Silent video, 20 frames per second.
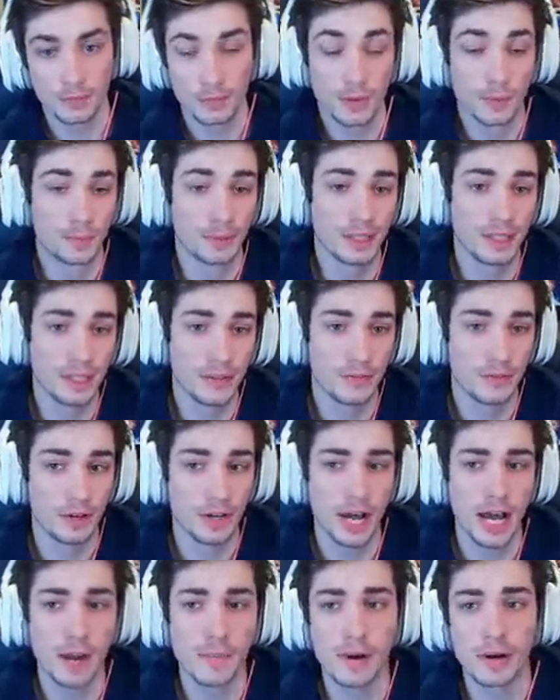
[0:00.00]
completely
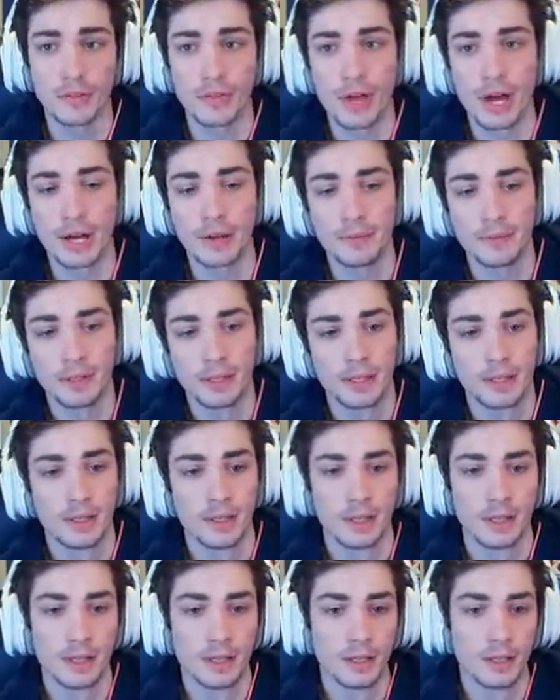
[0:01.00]
forgot about that.
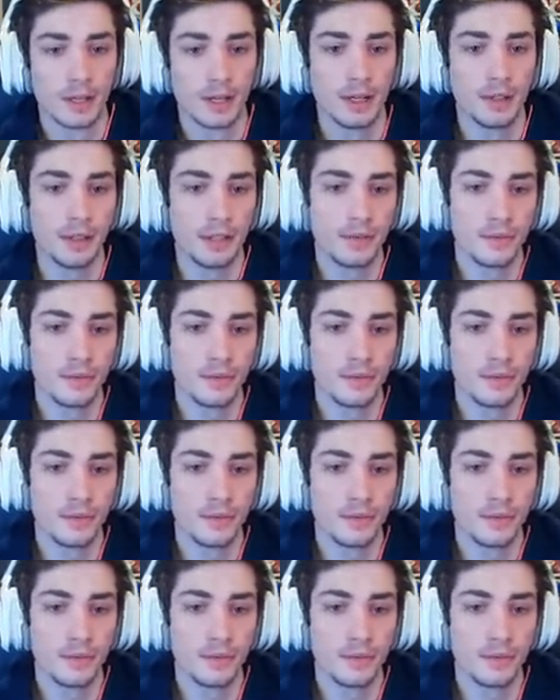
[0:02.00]
And